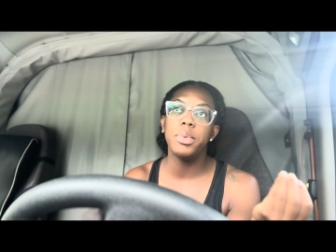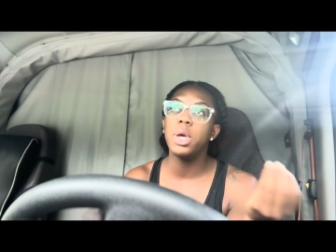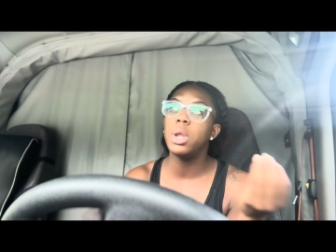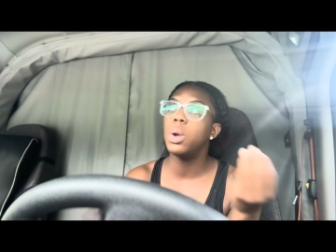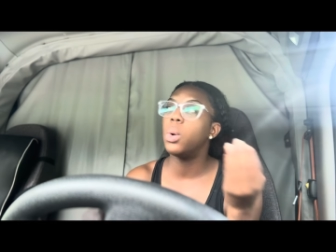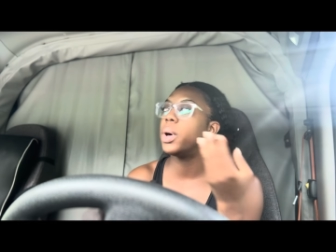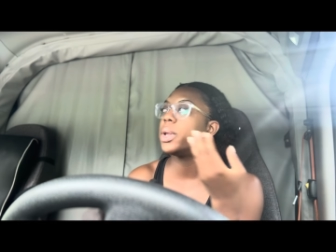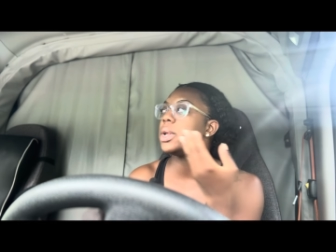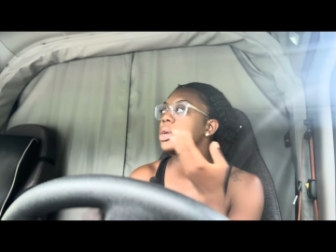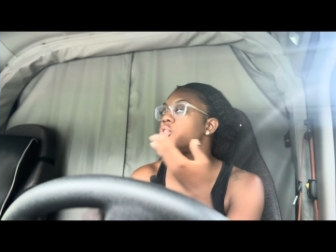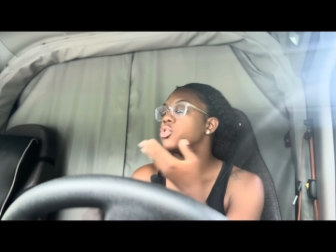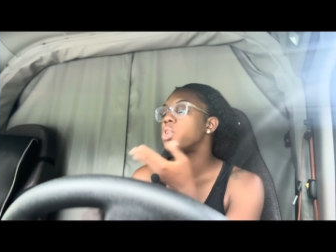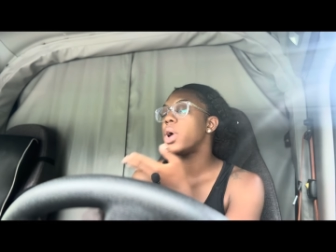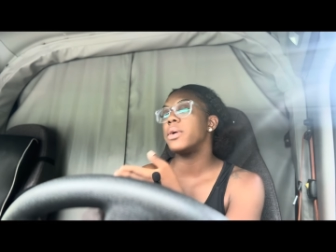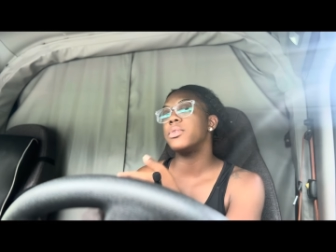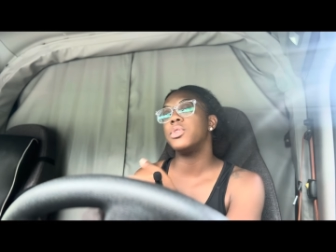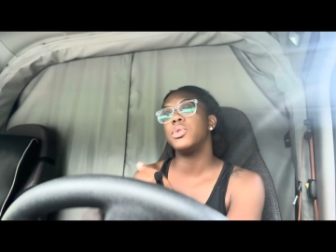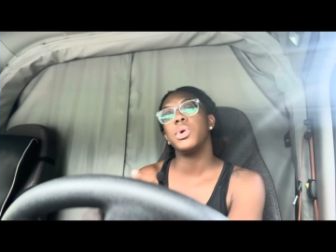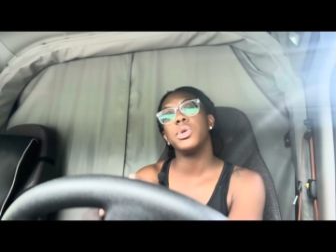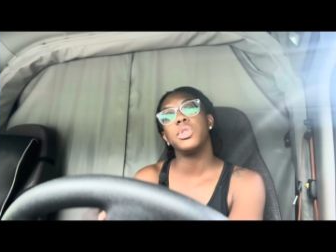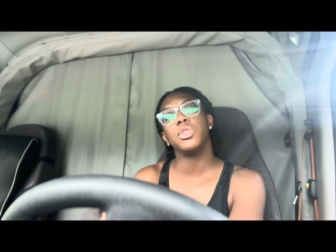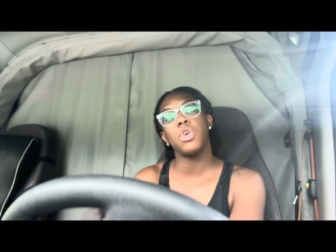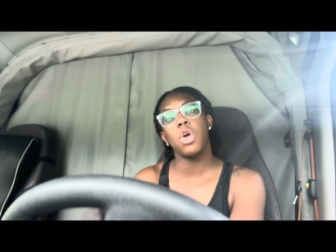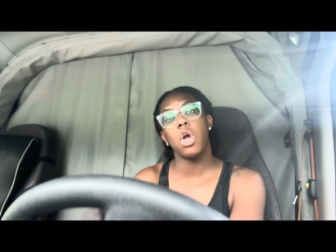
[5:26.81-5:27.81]
You don't want to drive
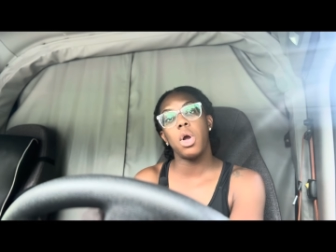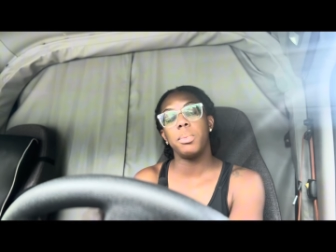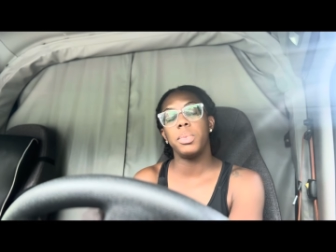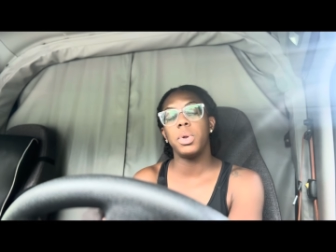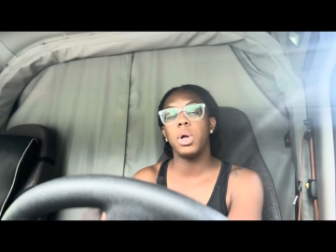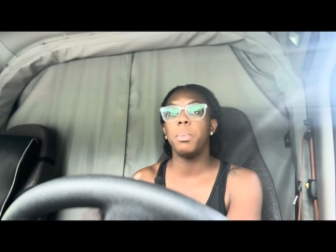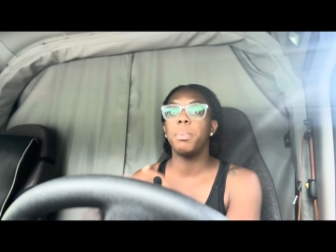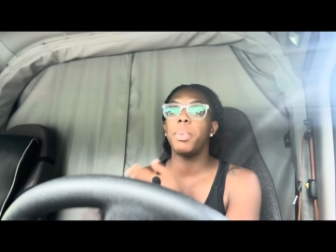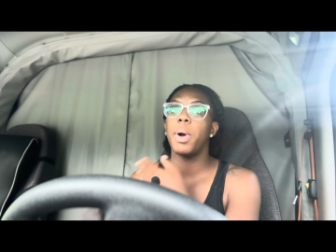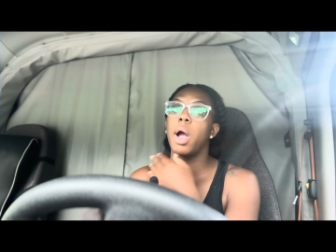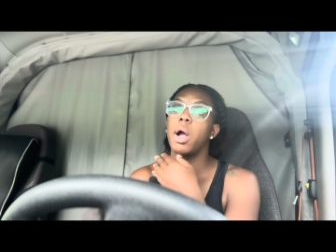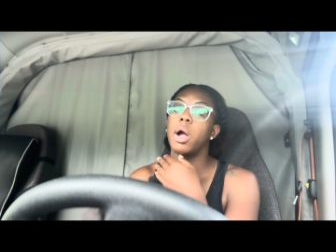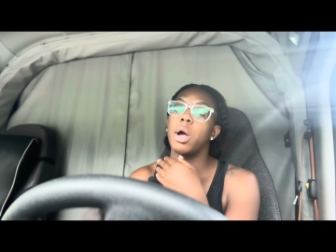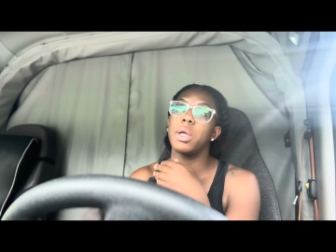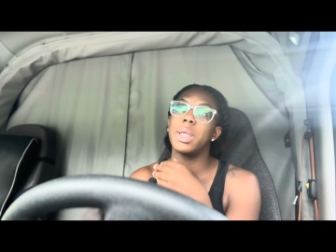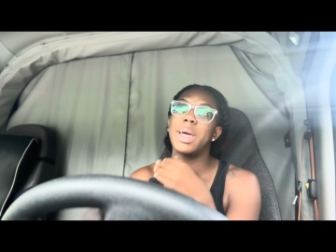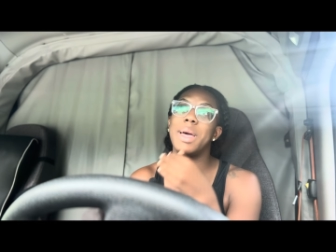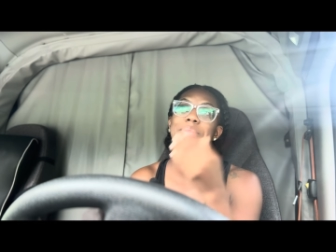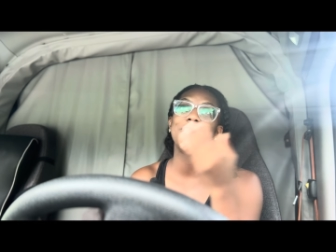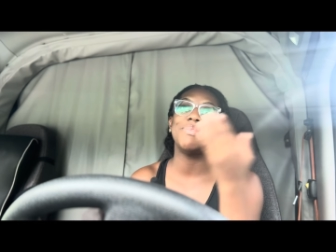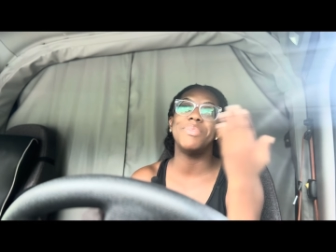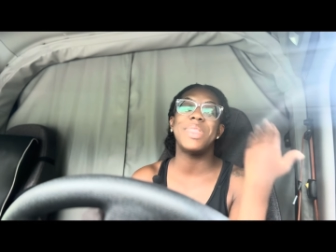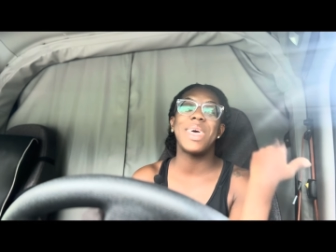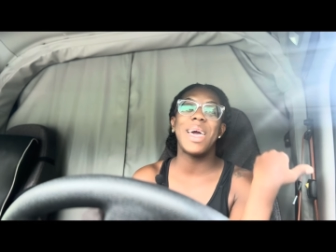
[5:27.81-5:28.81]
to a terminal, park
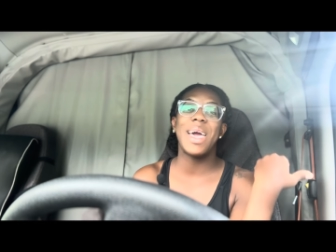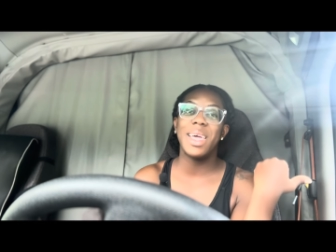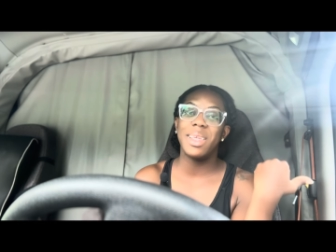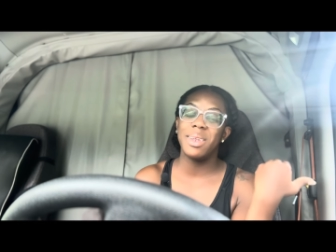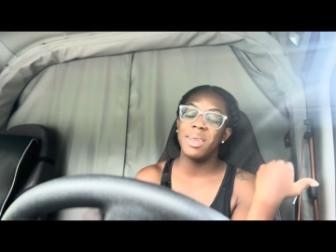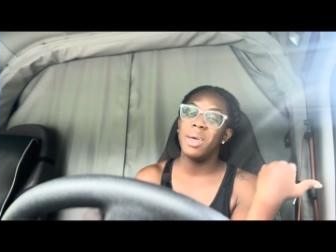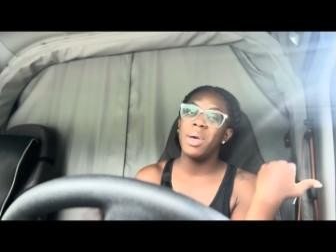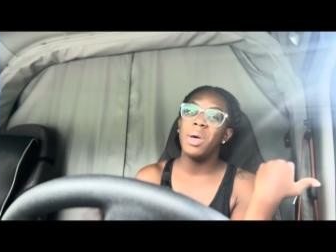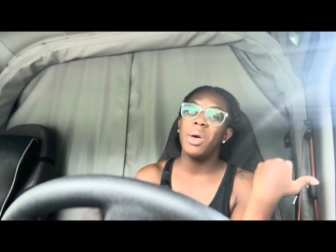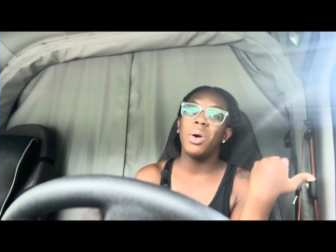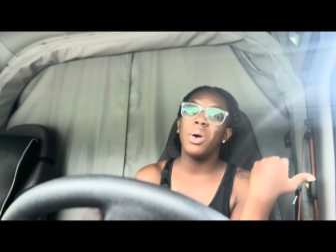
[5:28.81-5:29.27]
and then